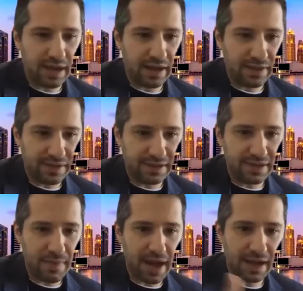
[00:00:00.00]
the
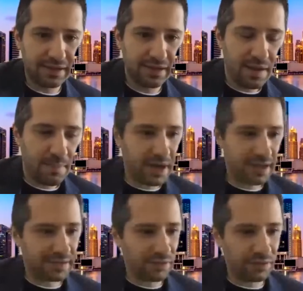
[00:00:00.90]
demand
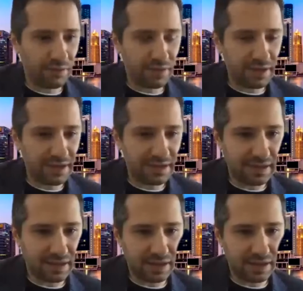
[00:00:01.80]
based on these